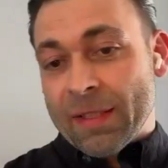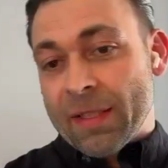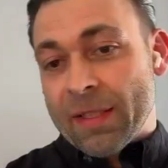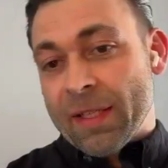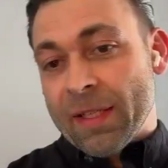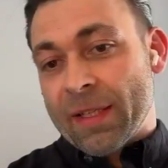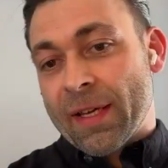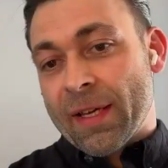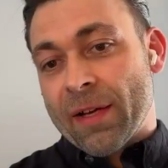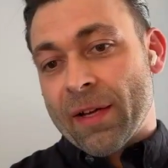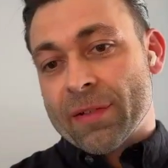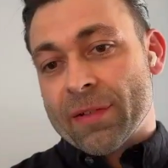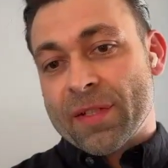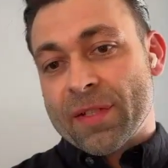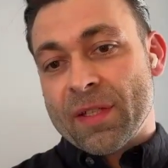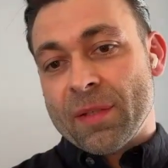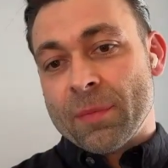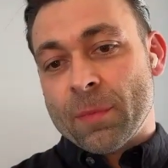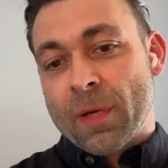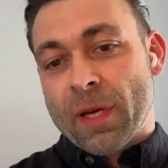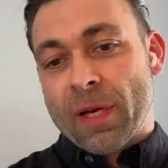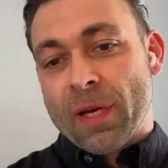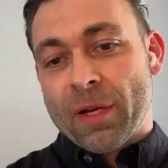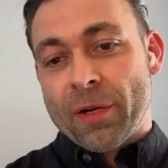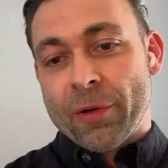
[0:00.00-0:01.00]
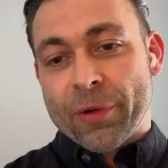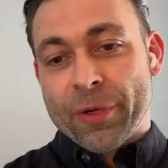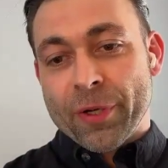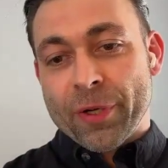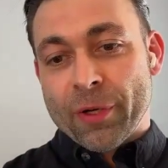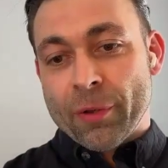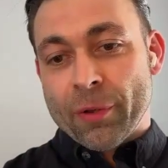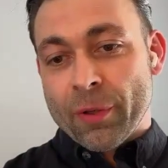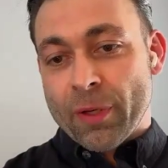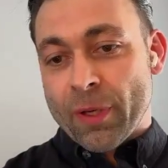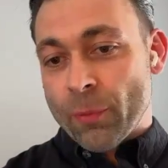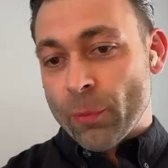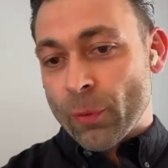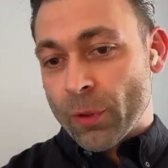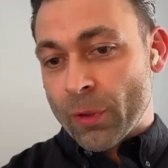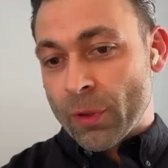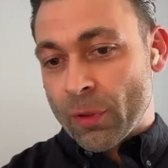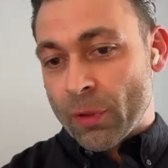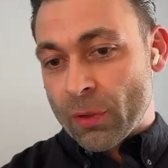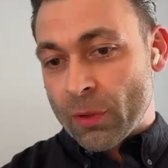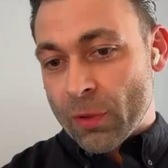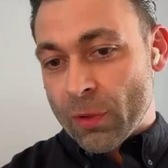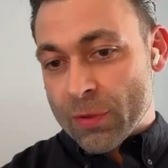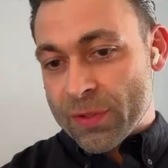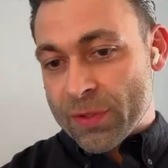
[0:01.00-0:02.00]
lead the accounts team at OAO, and I work
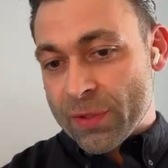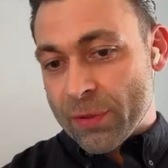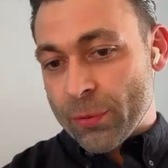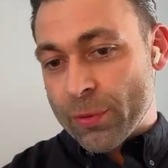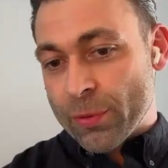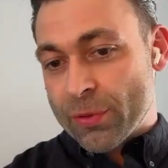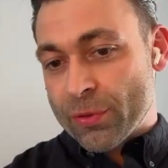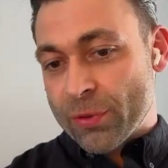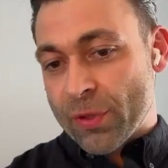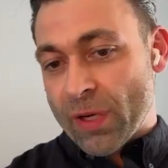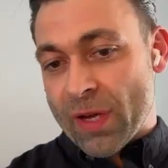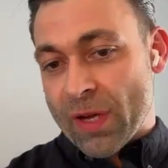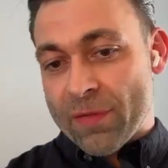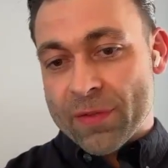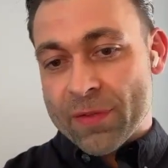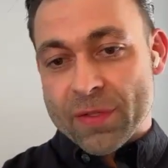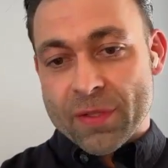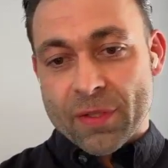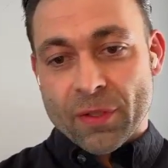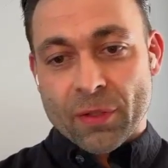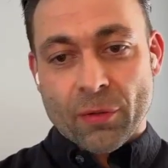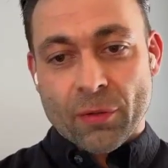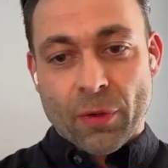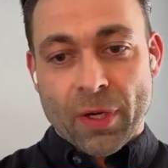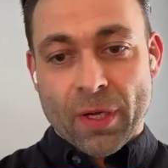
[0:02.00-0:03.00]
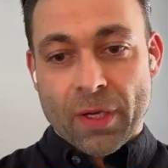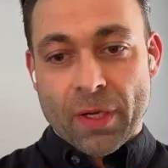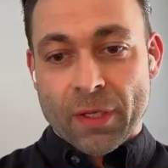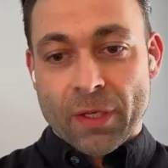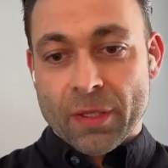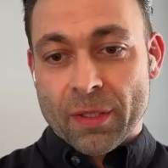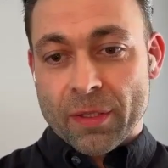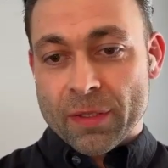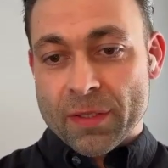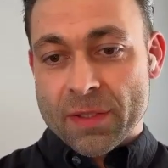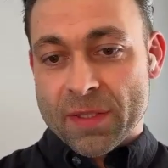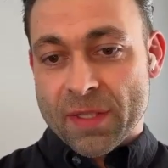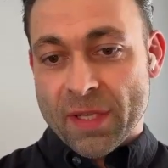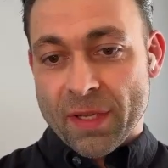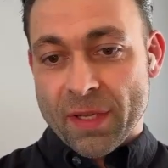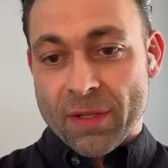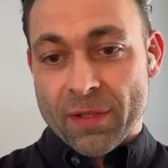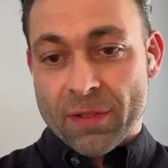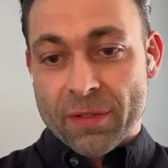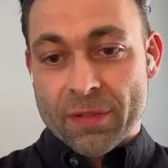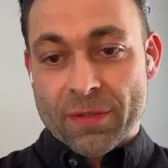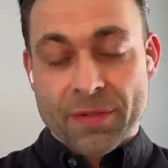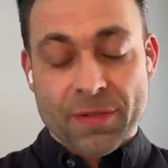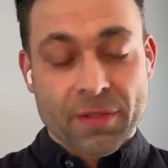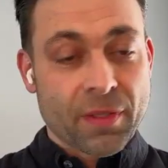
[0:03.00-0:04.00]
closely with Travis and Craig on
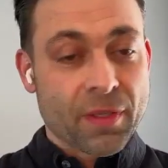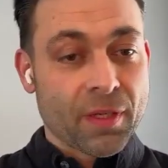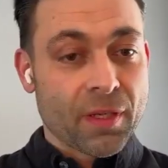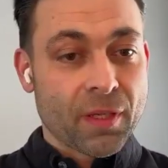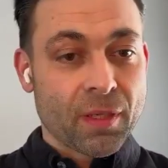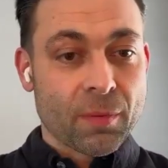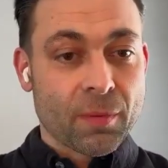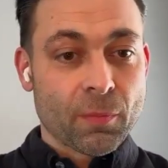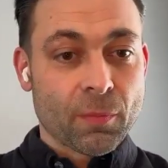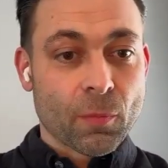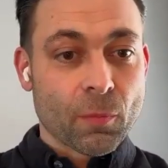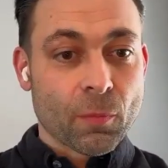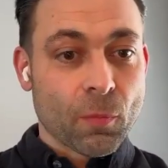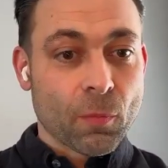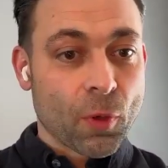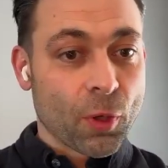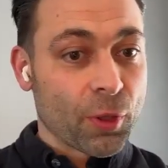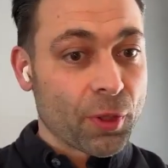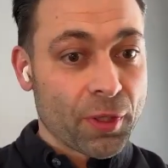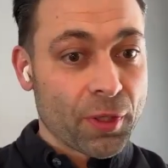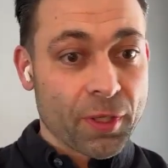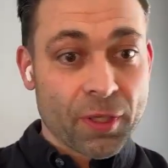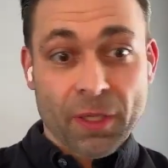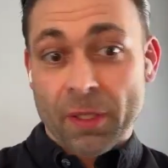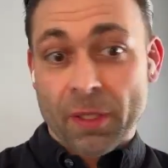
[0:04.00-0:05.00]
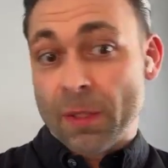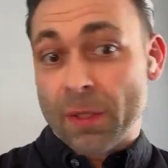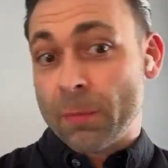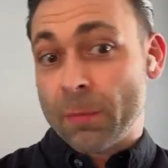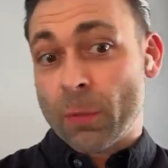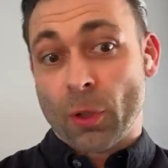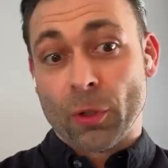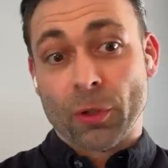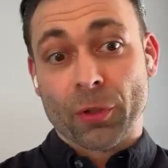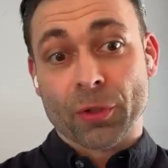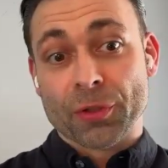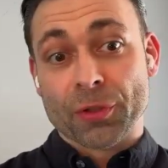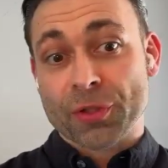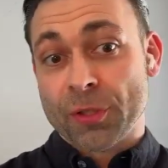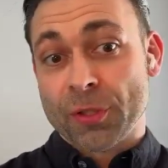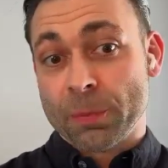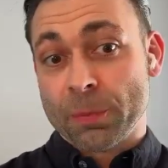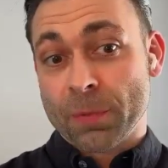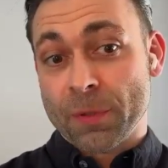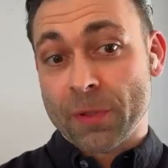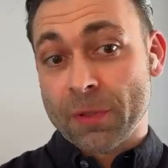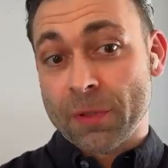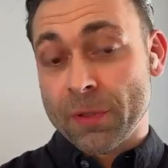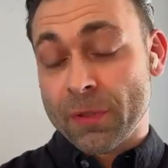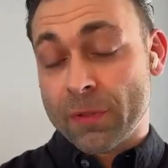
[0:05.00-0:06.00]
sales, marketing, partnership,
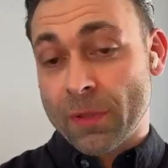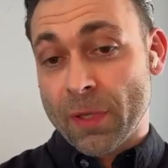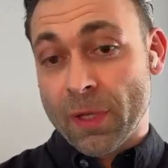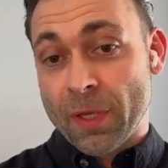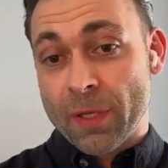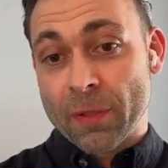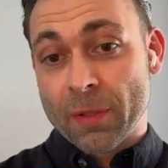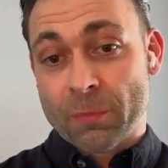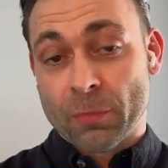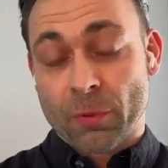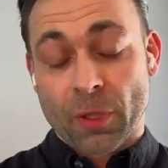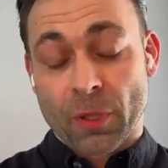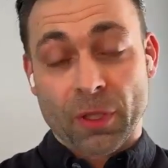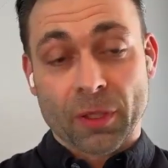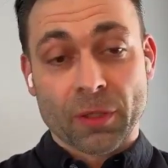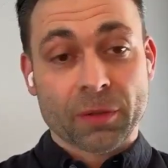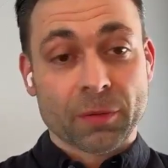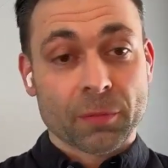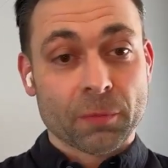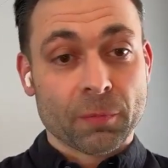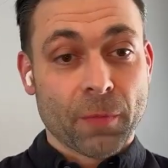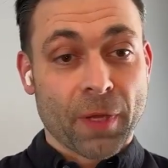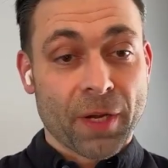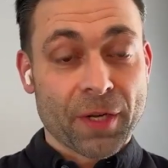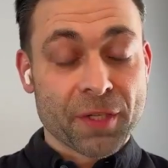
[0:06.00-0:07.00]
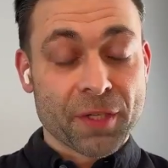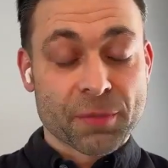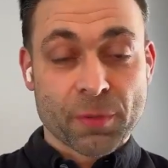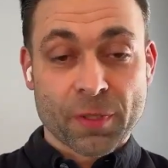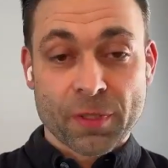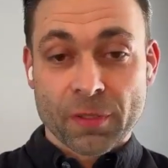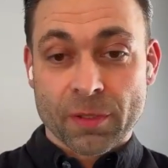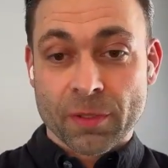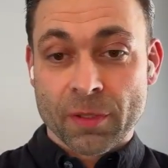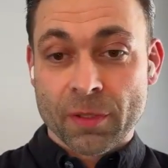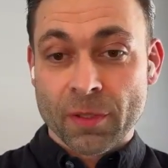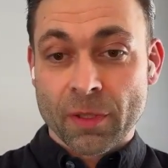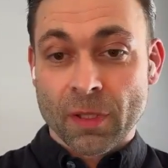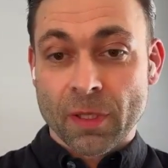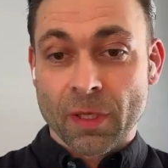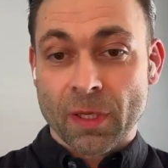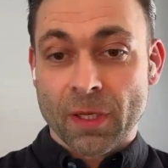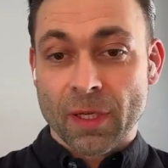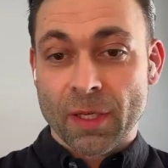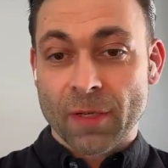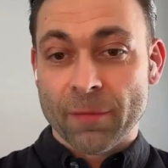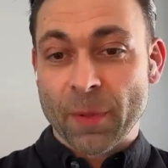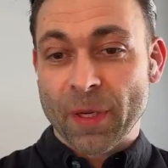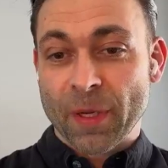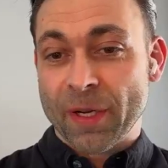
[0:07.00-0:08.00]
and product management.
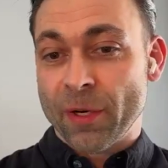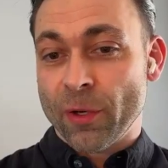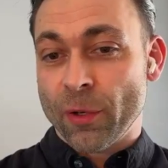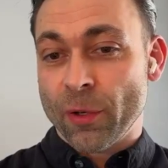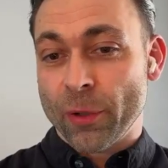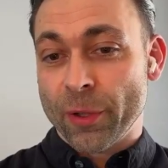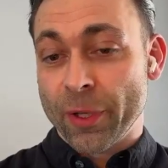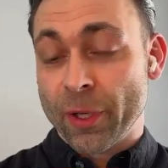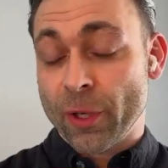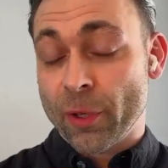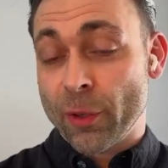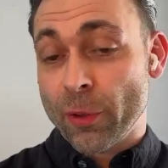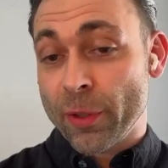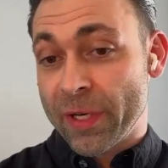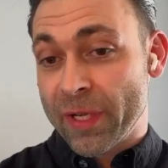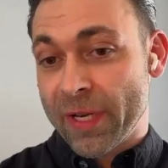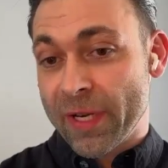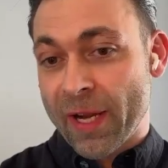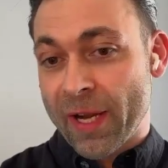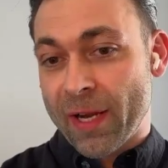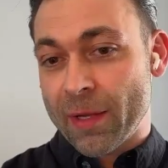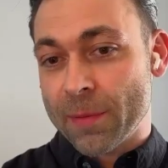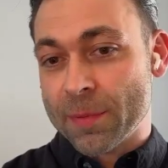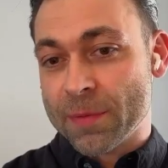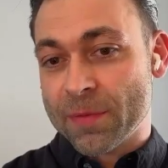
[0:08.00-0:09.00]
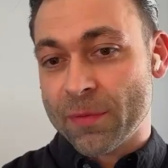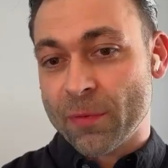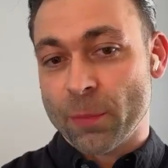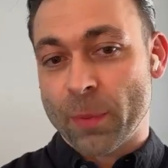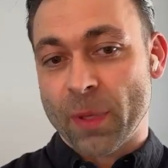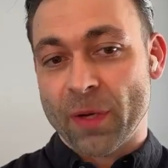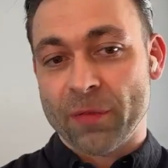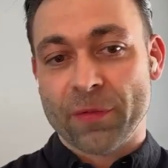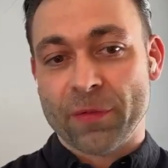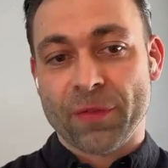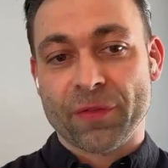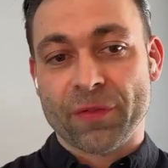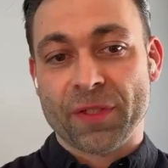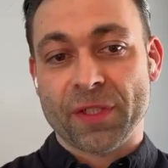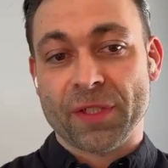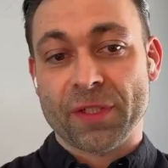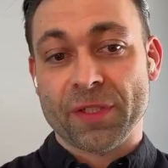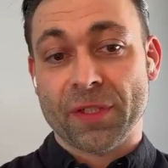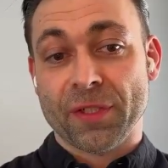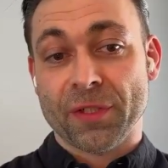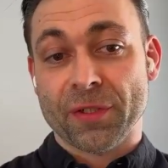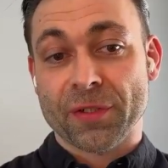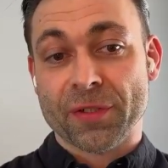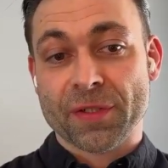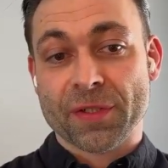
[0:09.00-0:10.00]
I've been at OAO and in AdOps for about
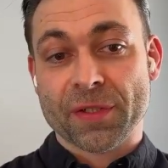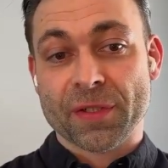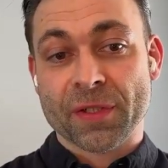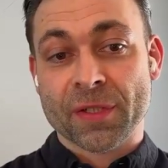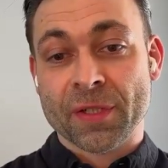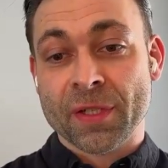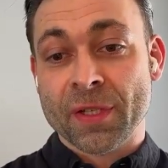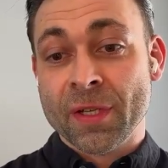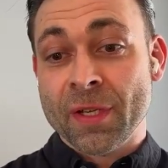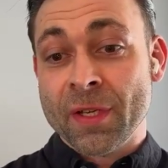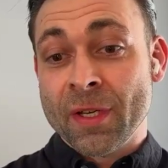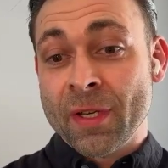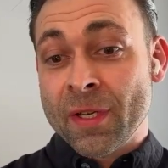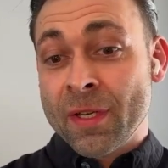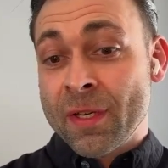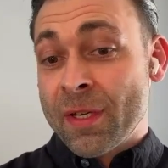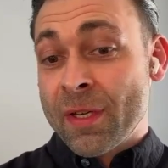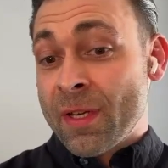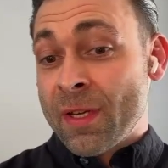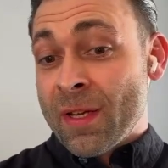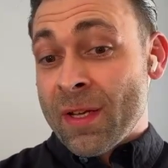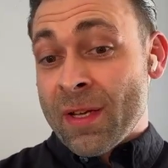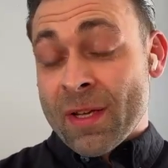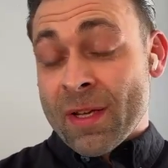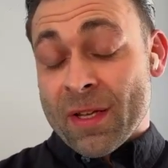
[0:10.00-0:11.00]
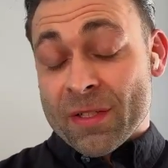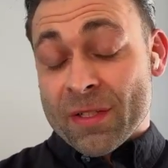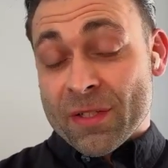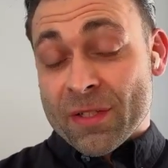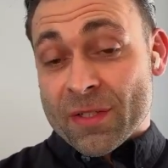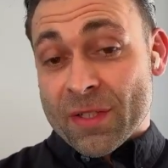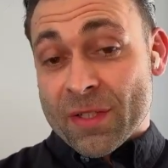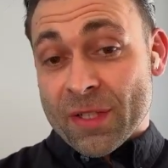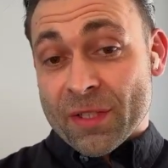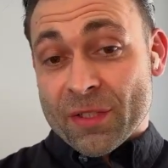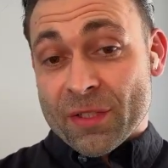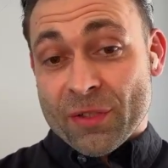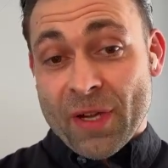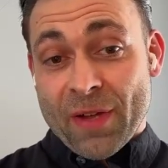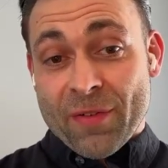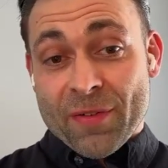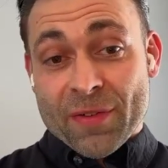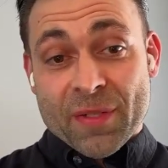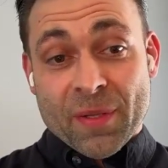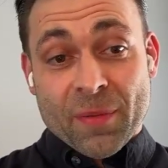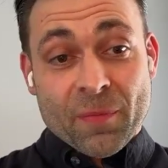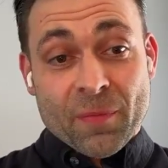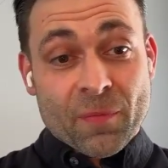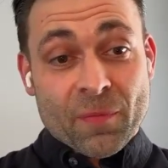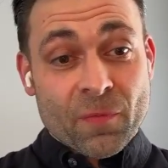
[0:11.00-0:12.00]
15 years. And just like
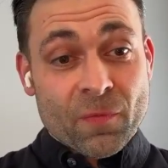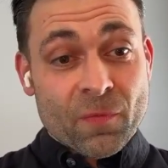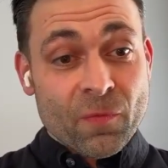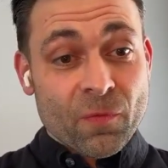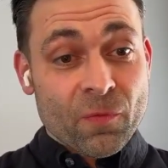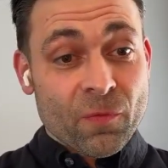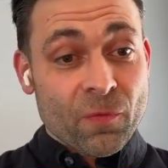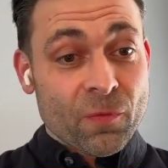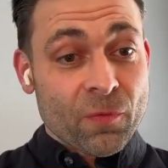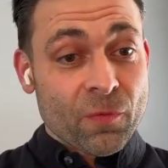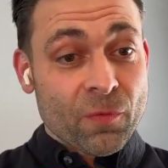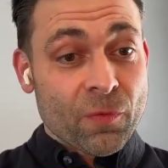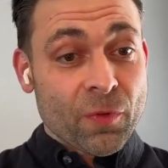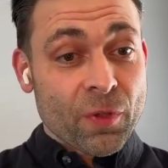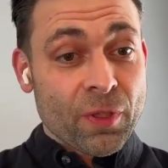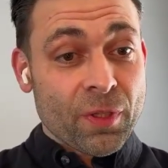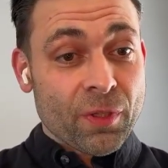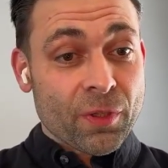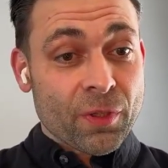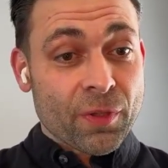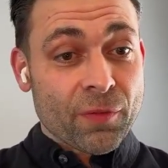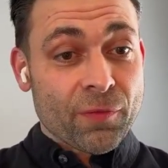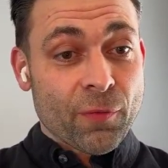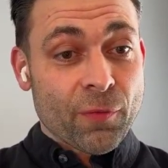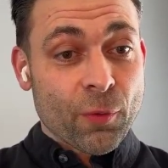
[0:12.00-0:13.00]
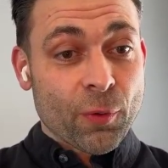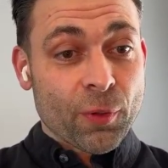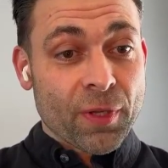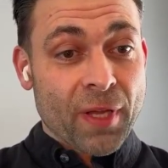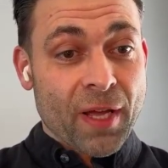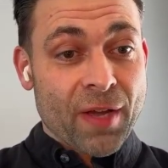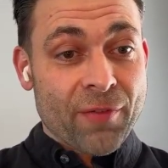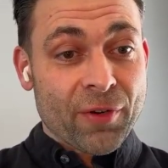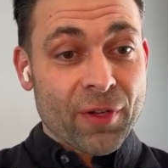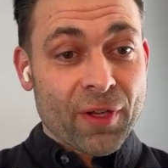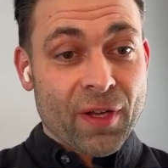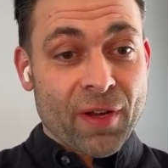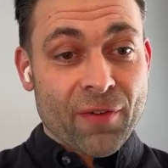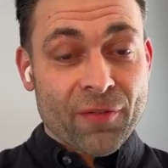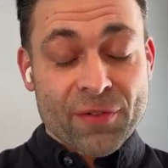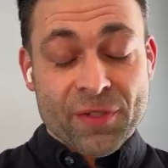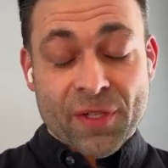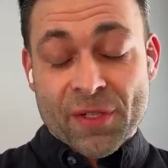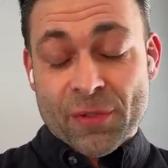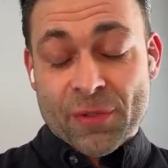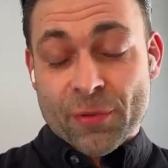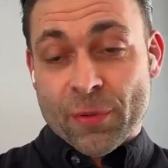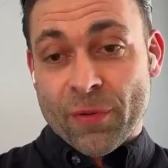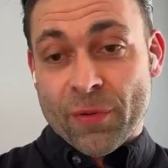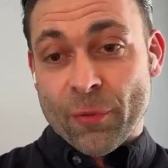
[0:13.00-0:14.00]
Travis, I'm really looking forward to having a
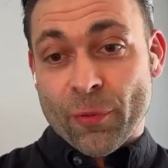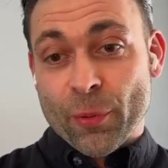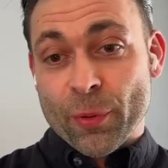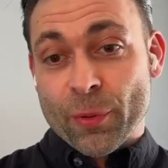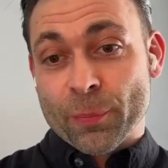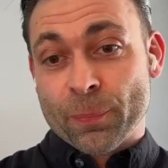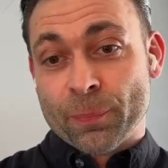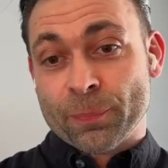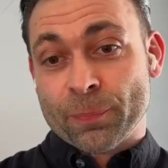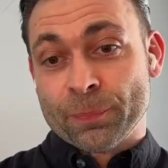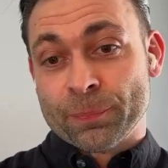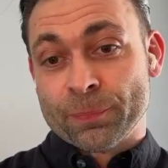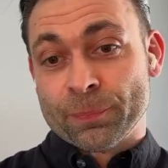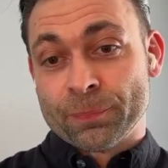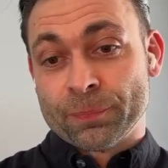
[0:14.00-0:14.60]
conversation with everyone.